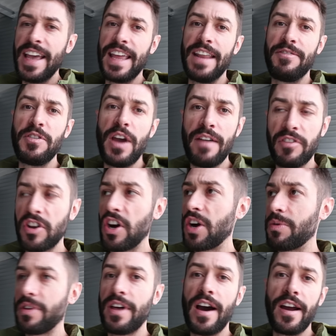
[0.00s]
And if you have a
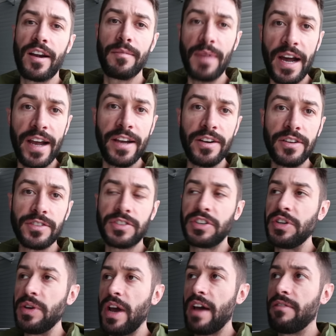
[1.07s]
car with higher miles,
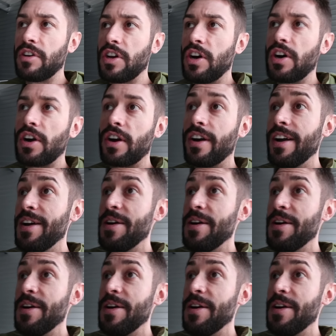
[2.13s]
or you have a car